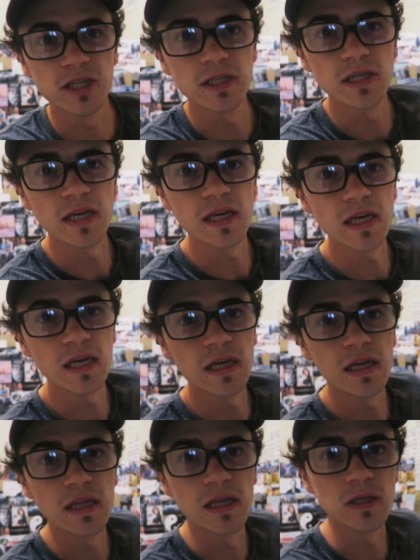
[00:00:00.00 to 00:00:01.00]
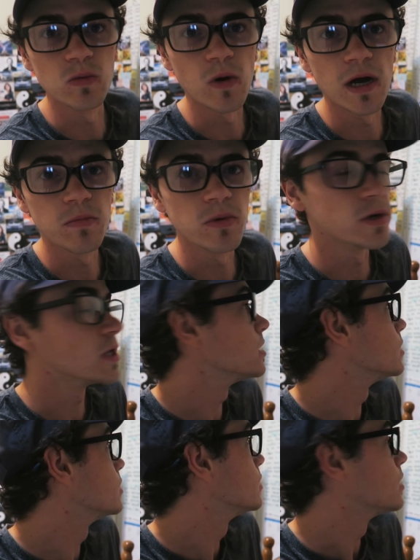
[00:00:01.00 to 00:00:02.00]
you can see here, there's a whiteboard
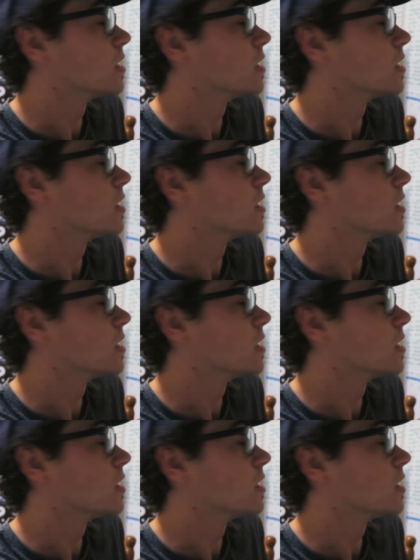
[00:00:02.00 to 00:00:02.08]
here.